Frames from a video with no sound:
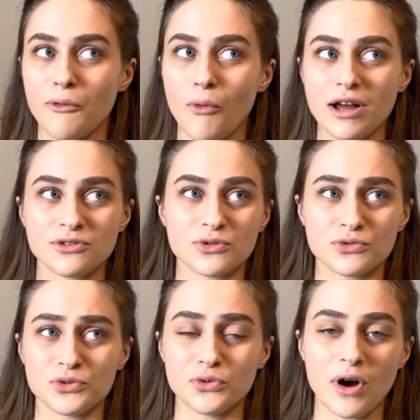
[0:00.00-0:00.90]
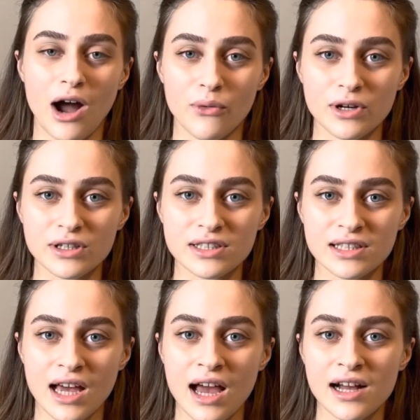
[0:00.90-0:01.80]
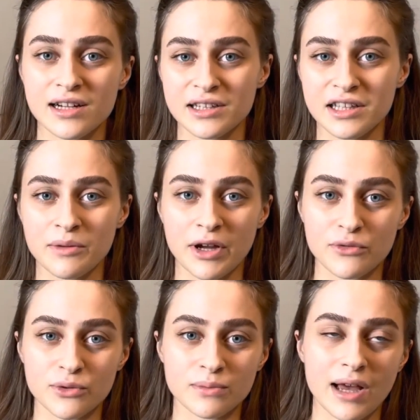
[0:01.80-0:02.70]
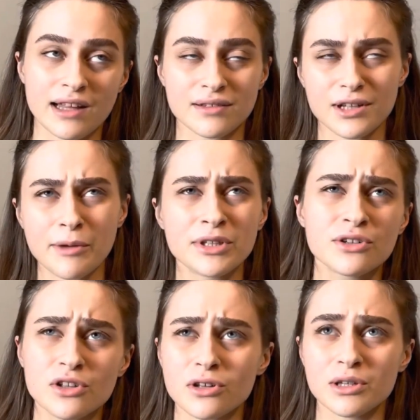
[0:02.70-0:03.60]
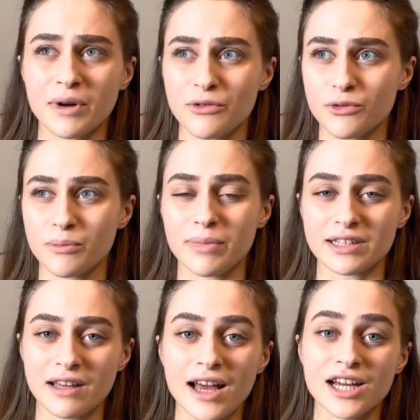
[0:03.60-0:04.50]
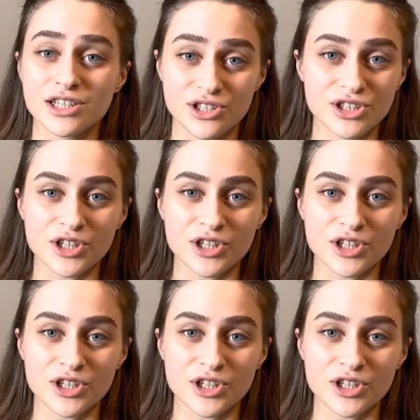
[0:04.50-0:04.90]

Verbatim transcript: one to two hours cleaning my room and I mean not only my room, but just